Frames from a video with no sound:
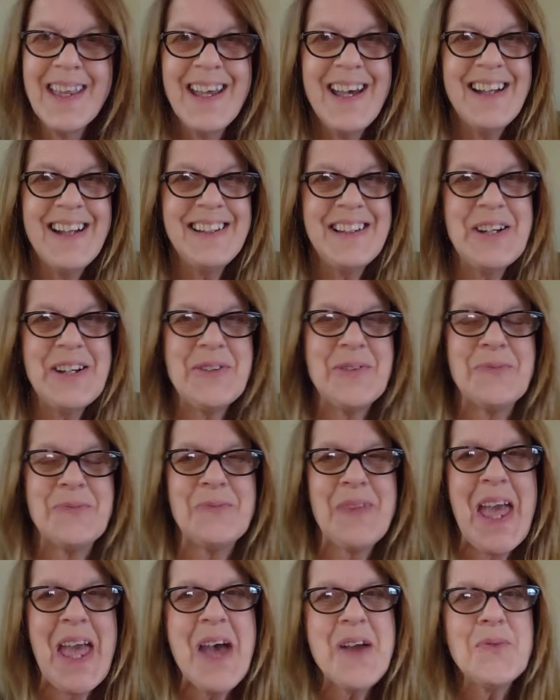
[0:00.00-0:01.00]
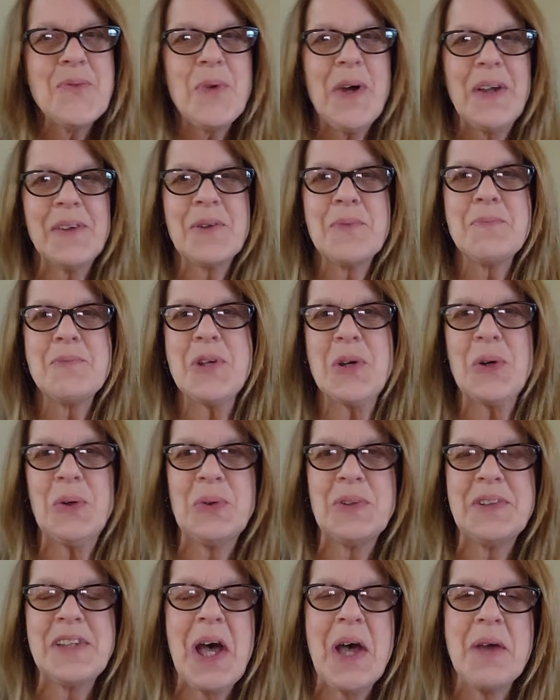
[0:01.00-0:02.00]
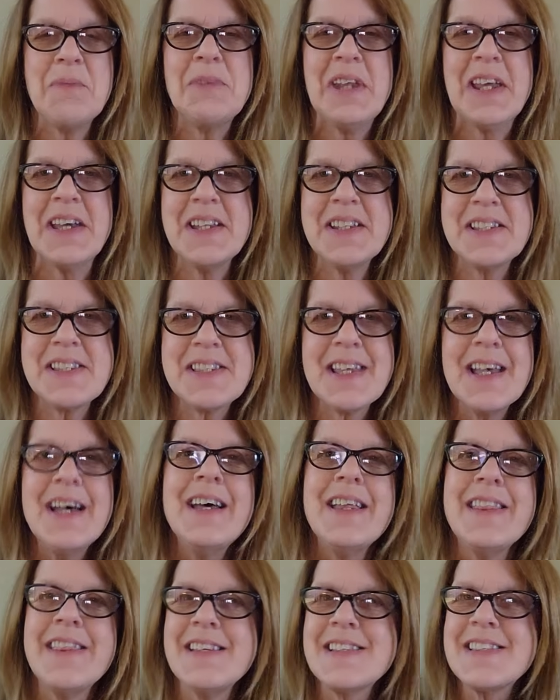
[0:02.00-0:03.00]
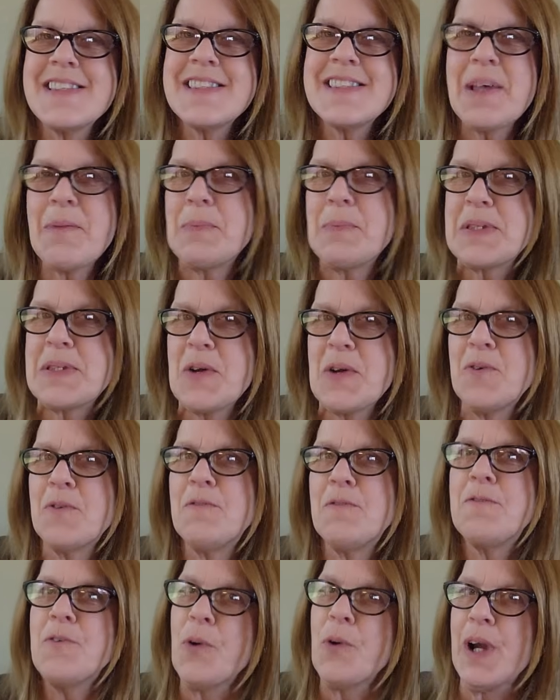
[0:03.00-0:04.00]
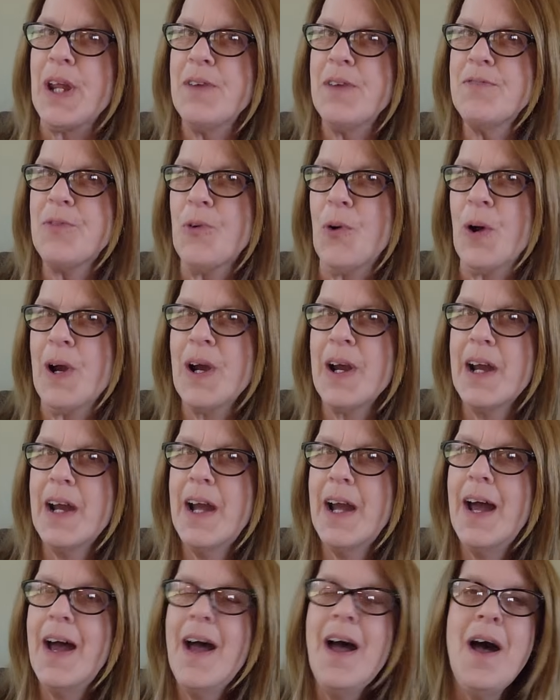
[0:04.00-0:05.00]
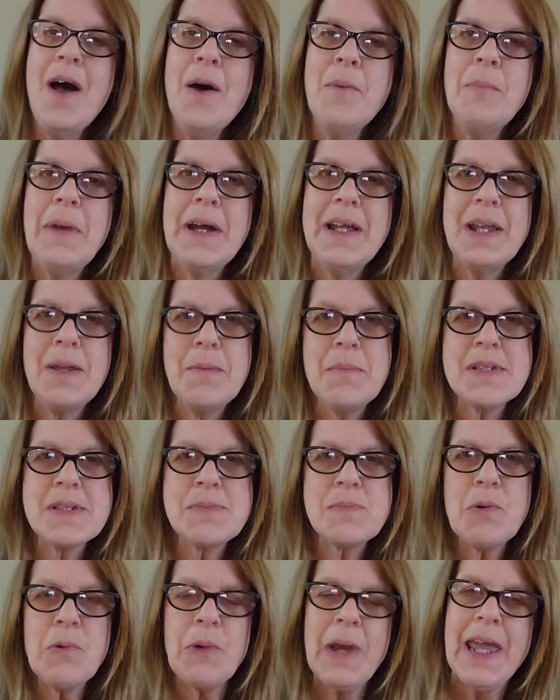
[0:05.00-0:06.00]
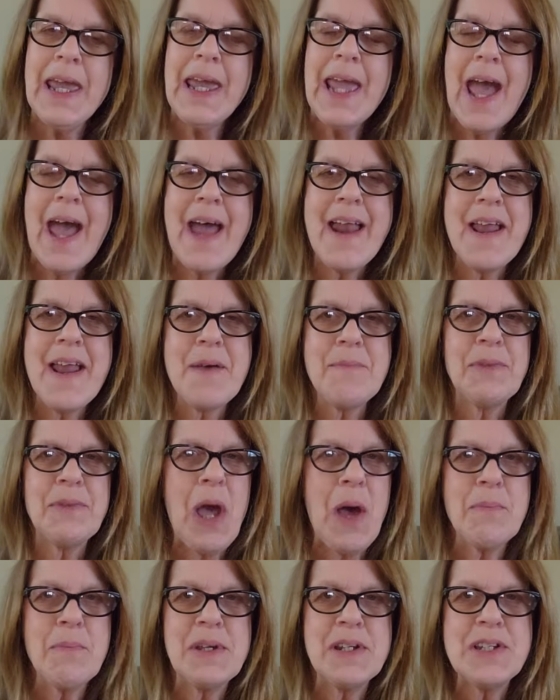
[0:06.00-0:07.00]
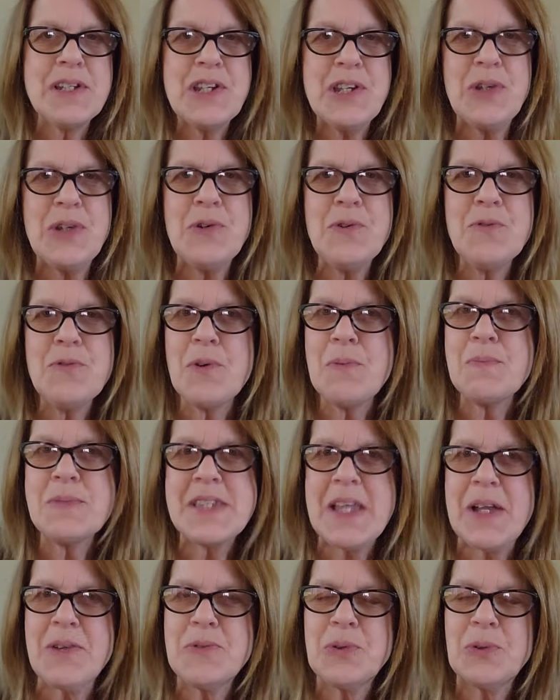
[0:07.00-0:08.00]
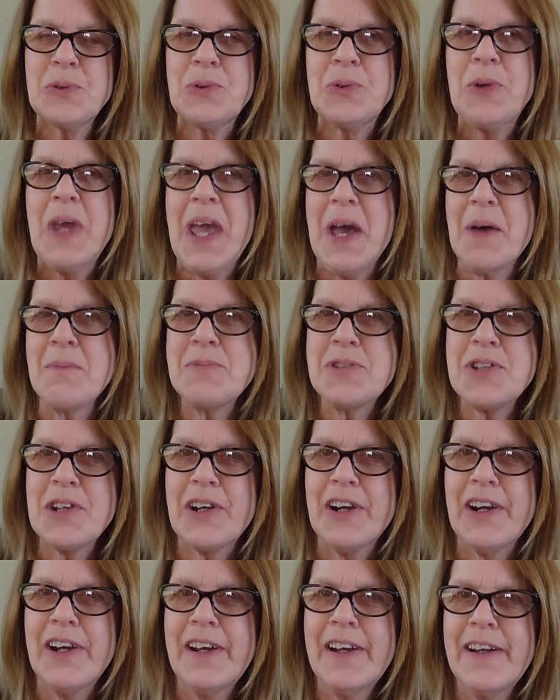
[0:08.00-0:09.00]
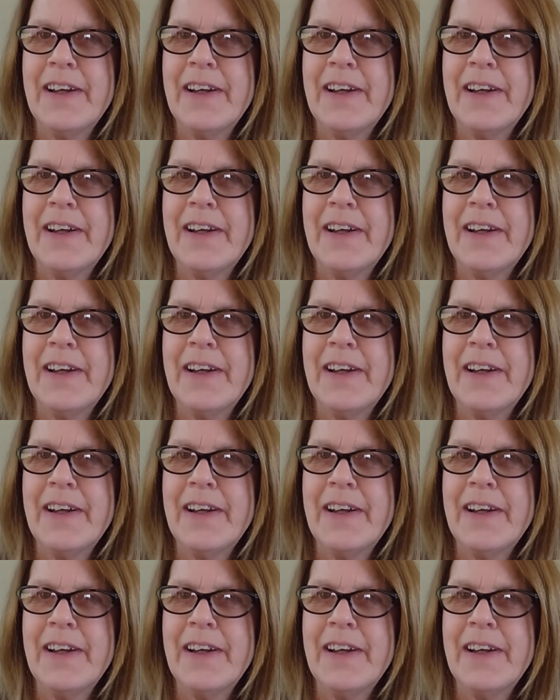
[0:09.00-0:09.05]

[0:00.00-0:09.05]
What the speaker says: Hello, and welcome to Old Time Knits. This is episode 44. My name is Marie, and I'm coming to you from central New Hampshire.